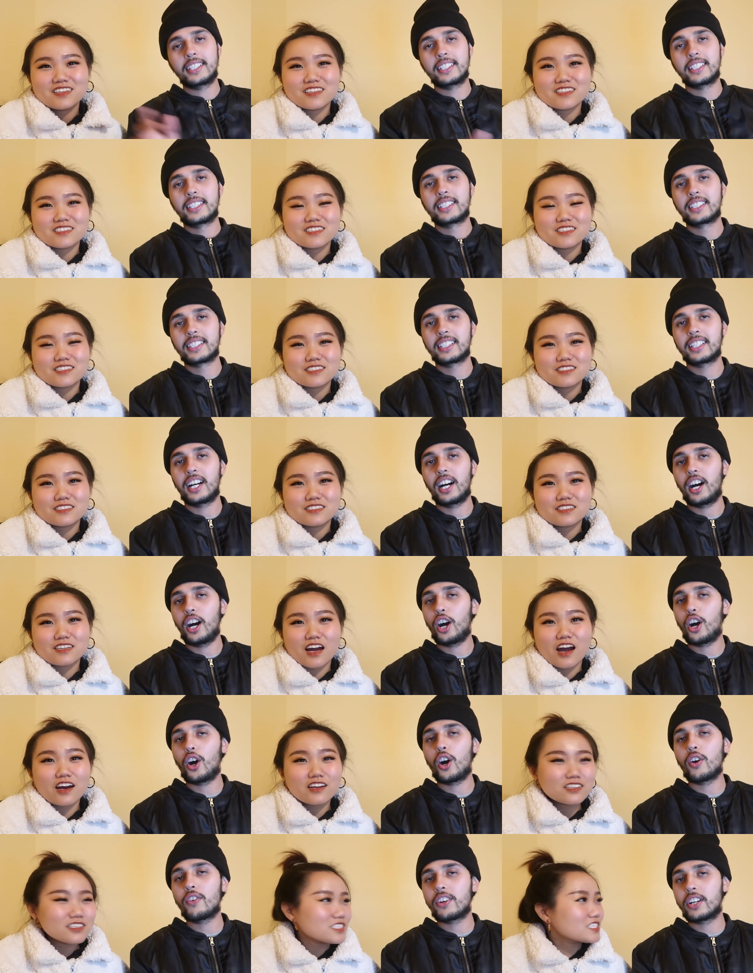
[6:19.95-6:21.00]
Speaker 1: it.
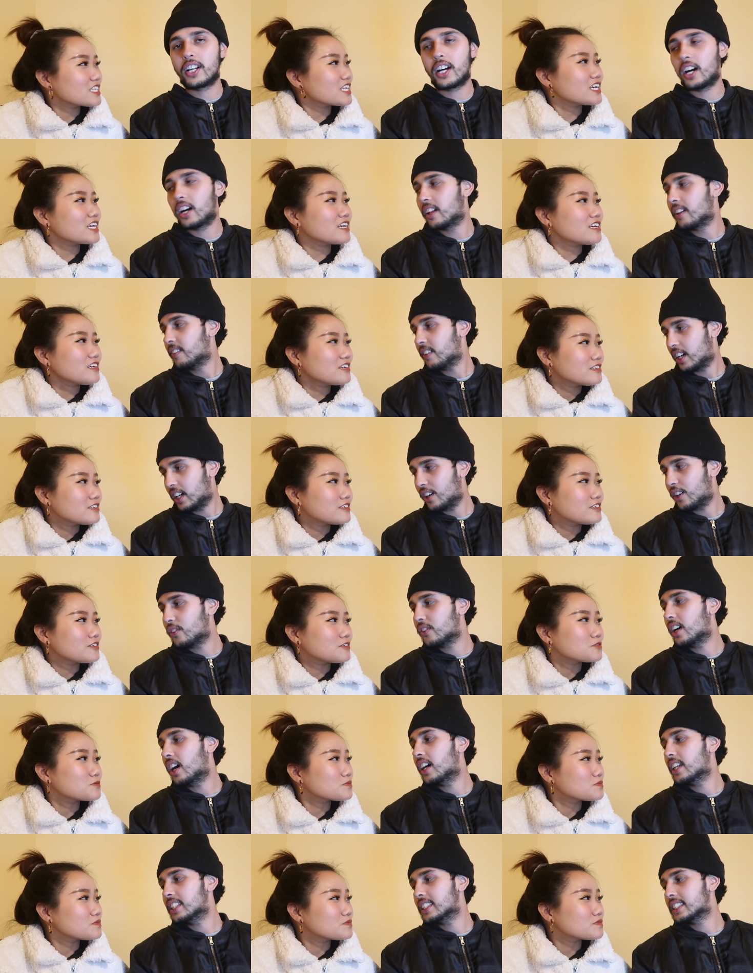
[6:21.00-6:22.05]
Speaker 2: Overall. Oh,
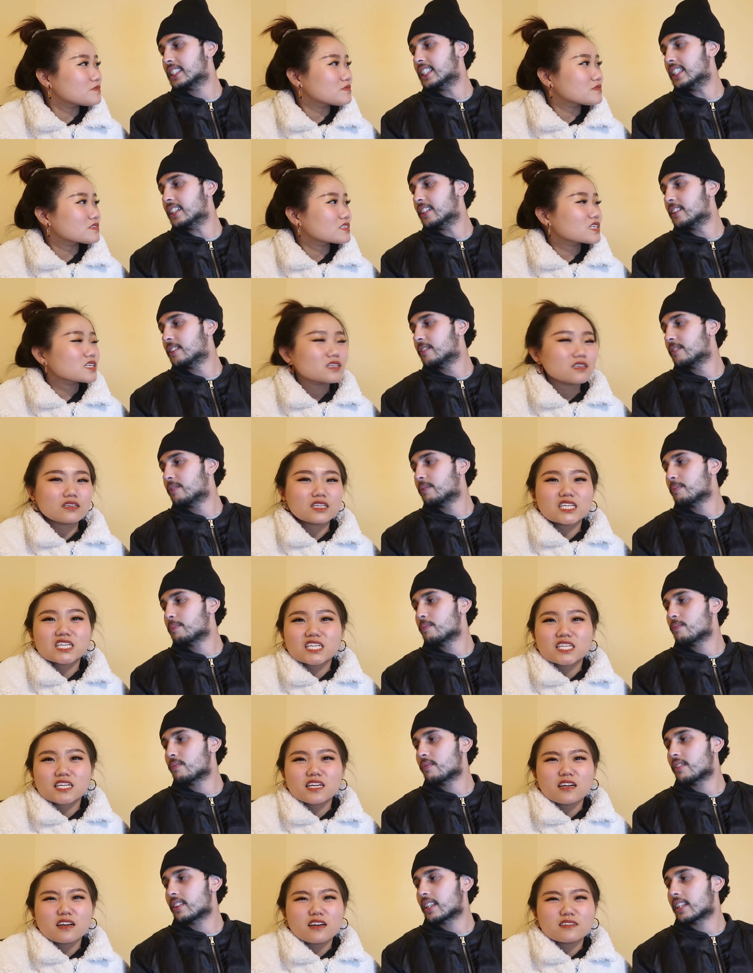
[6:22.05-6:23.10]
honestly.
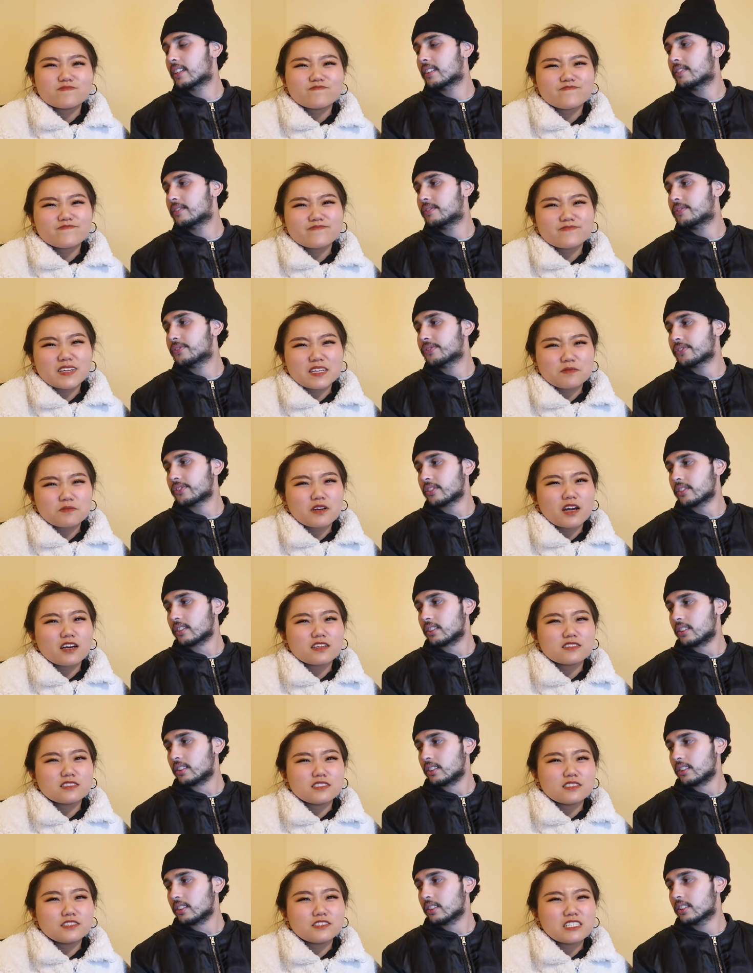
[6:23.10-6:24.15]
Speaker 1: I'm
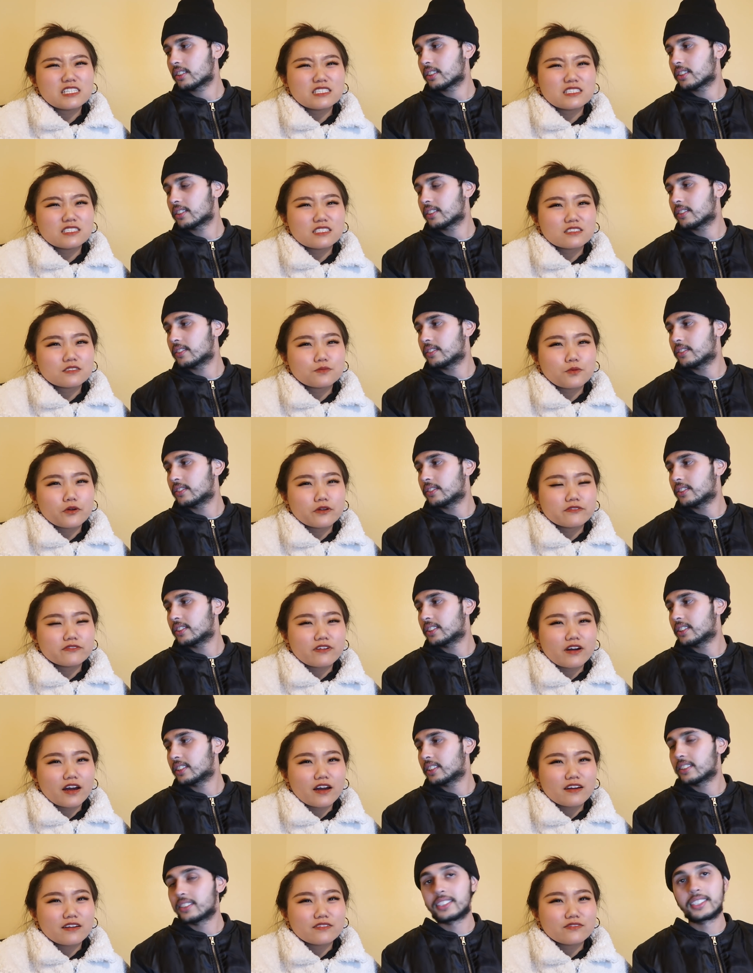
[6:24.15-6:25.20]
considering six point
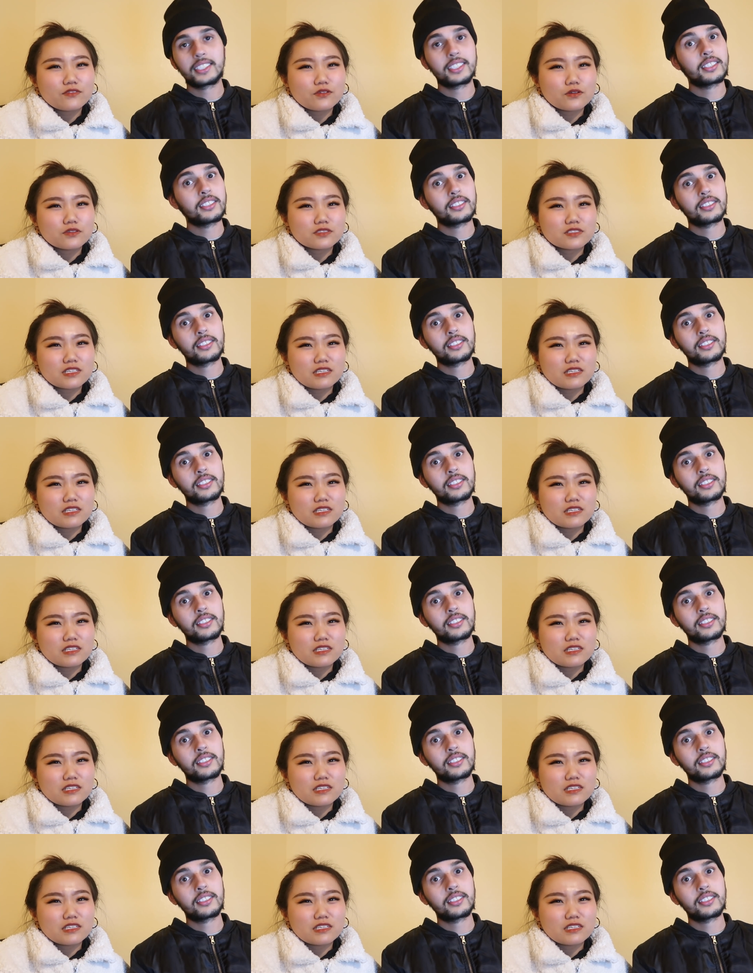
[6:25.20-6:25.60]
five or